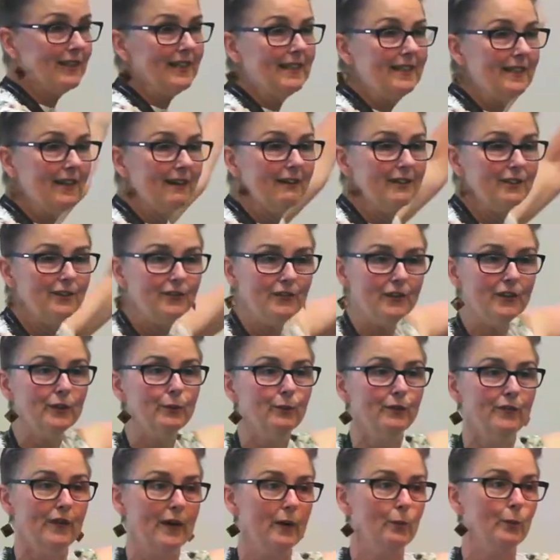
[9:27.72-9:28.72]
really nice view
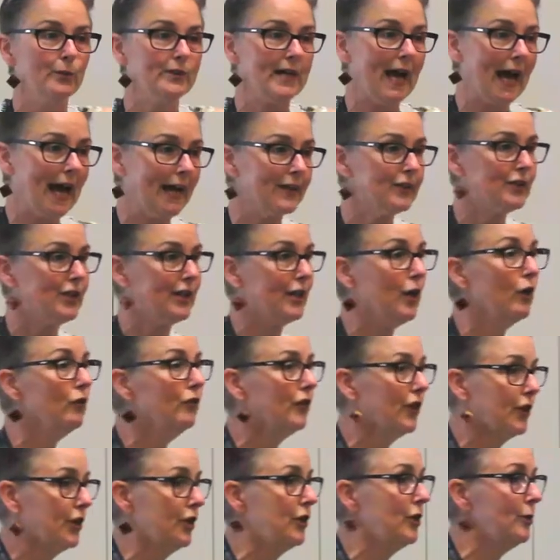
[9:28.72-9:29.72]
of it was actually
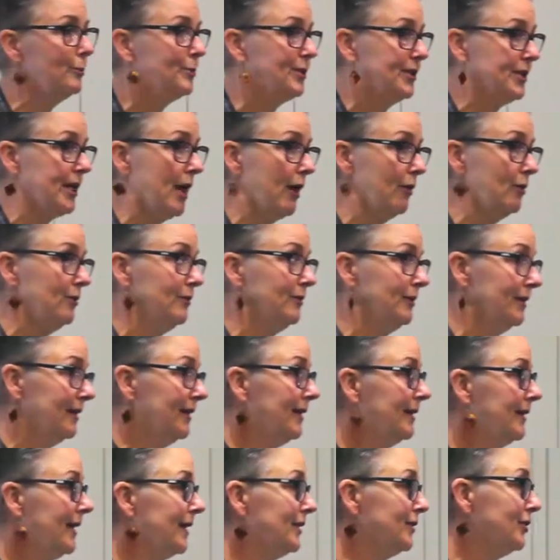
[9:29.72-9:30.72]
on the curbstone
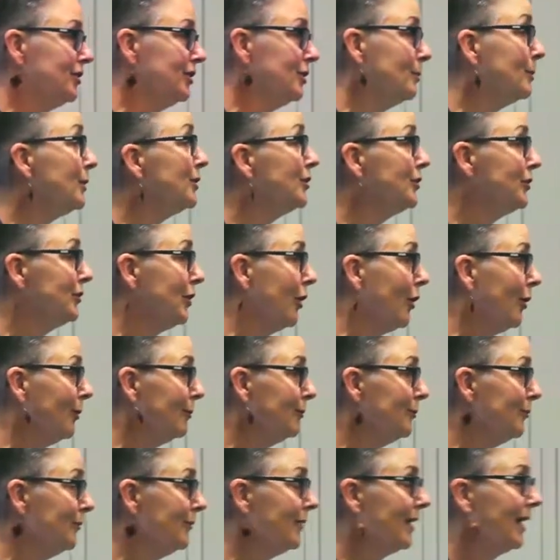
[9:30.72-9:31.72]
next to the bus stop.
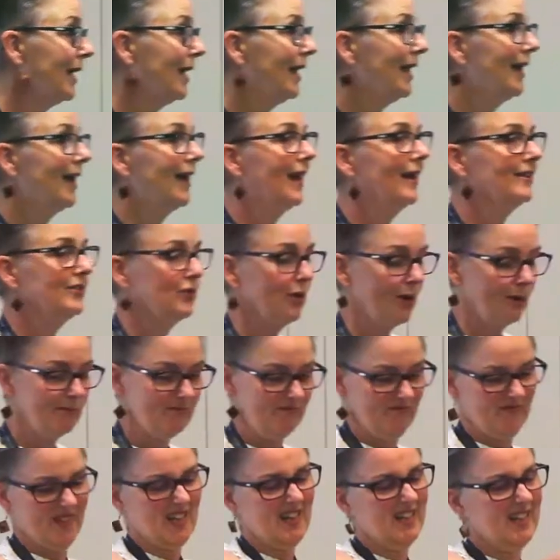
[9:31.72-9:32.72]
So
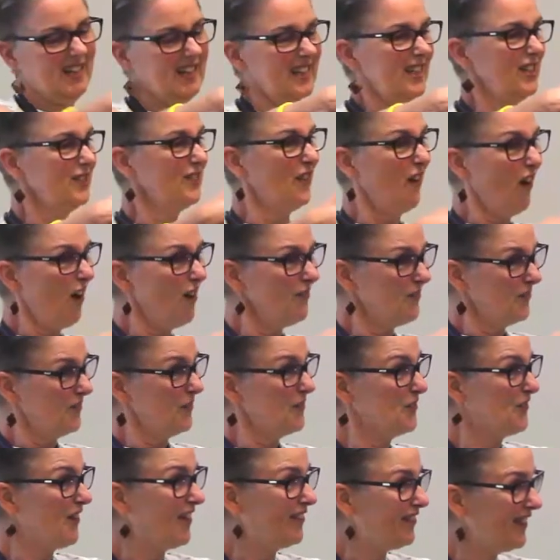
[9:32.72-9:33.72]
I'm kind of this far from
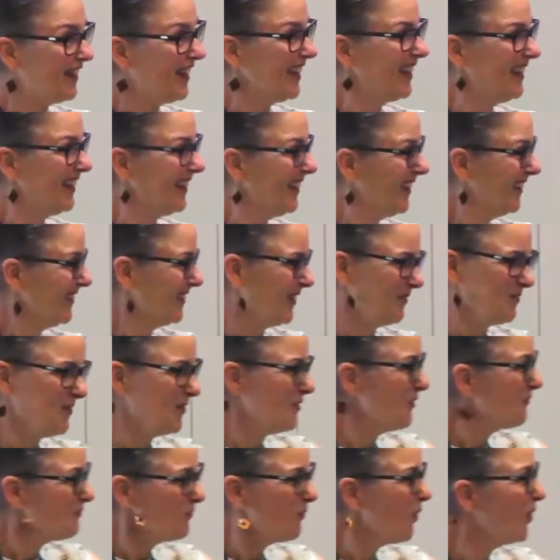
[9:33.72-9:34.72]
the traffic. So it was
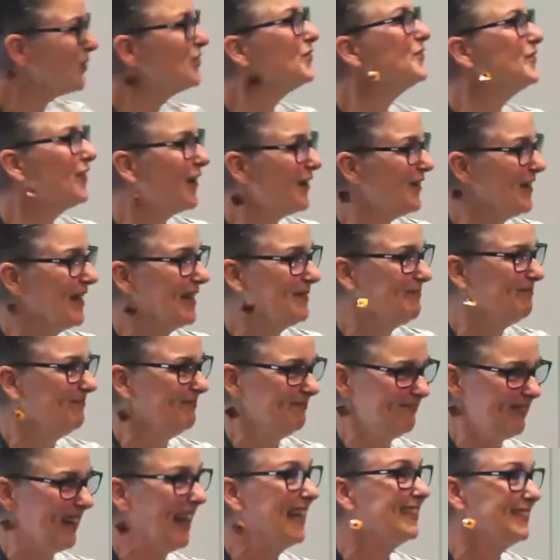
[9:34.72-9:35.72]
not, wasn't very
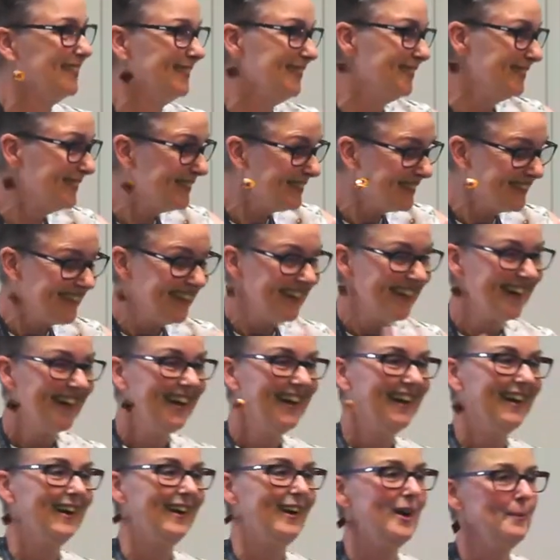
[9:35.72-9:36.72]
pleasant.
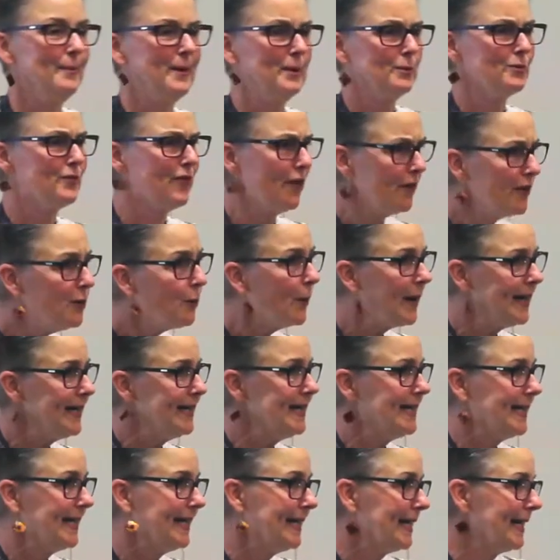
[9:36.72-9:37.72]
Um, and it was very
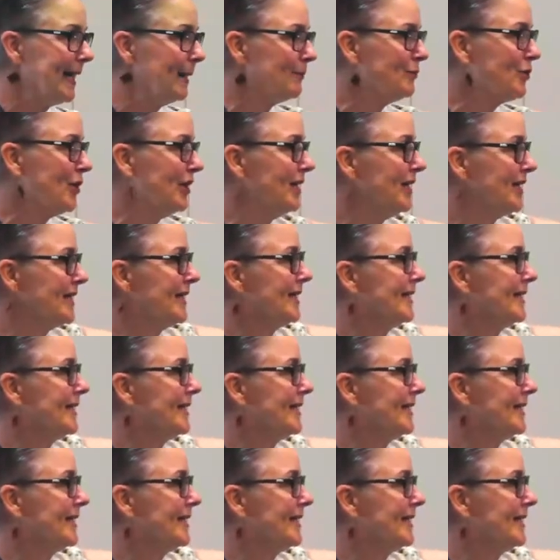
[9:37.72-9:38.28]
windy and it kept trying to